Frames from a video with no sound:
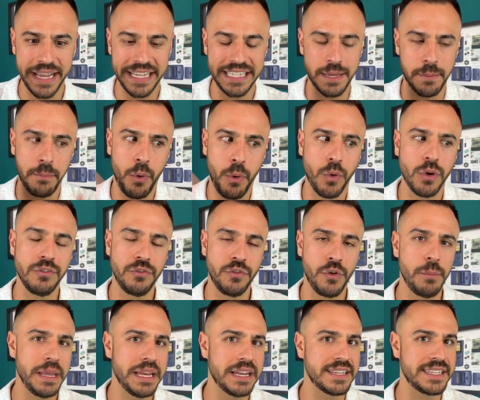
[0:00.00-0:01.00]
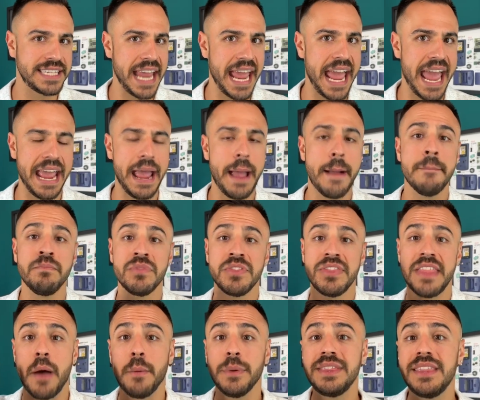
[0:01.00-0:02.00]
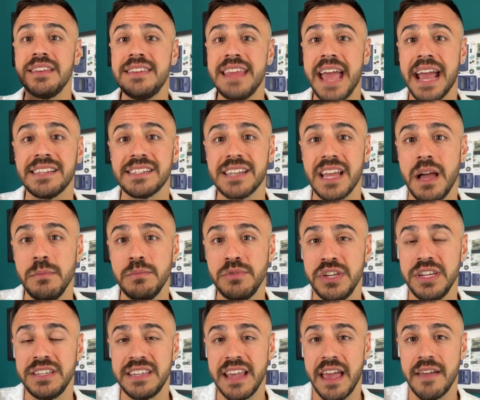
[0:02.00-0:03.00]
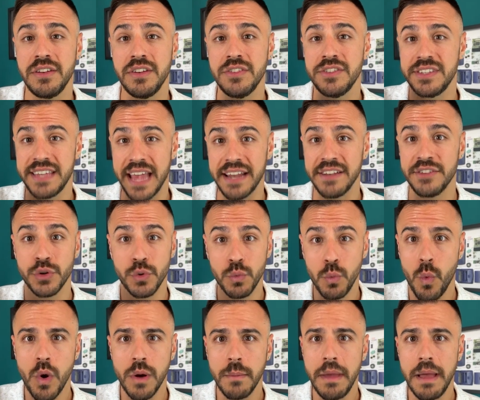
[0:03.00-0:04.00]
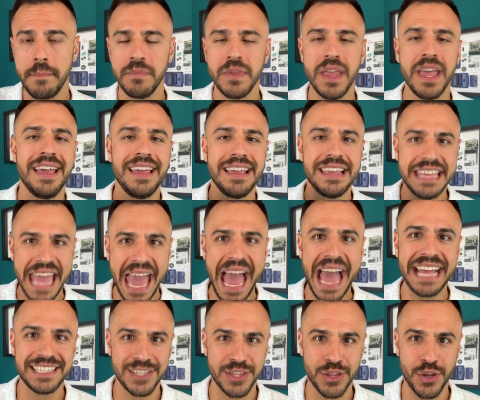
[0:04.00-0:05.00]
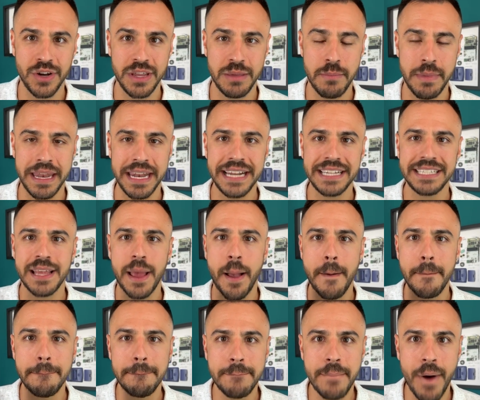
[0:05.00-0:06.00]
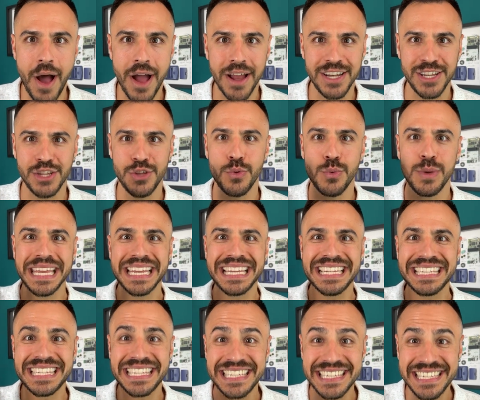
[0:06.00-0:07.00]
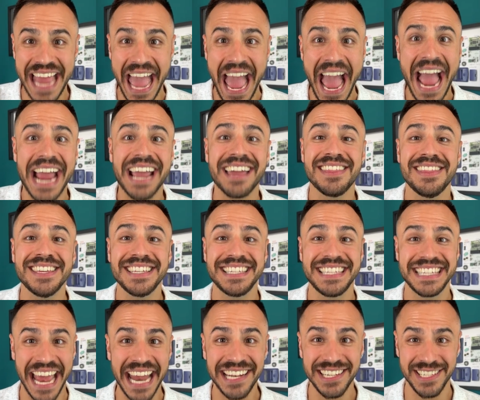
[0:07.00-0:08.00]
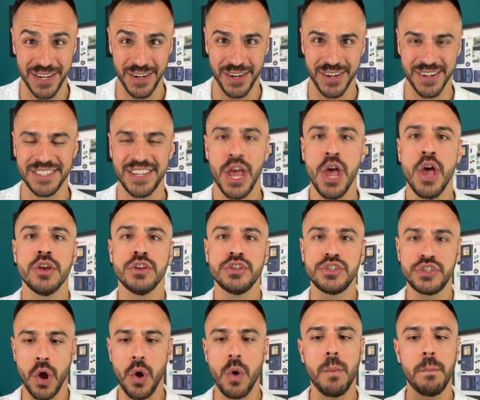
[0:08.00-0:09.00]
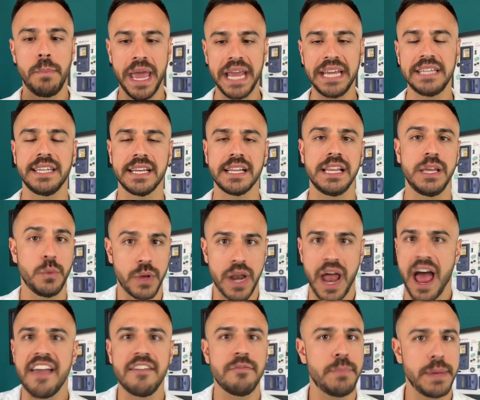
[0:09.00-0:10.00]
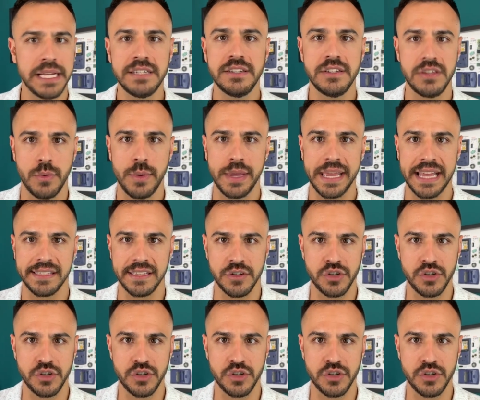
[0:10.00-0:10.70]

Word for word: It's important for me to say that with the Dexcom G7 sensor warm up, yeah, it's 30 minutes, but you can stack the sensors. So basically, what I've been doing as a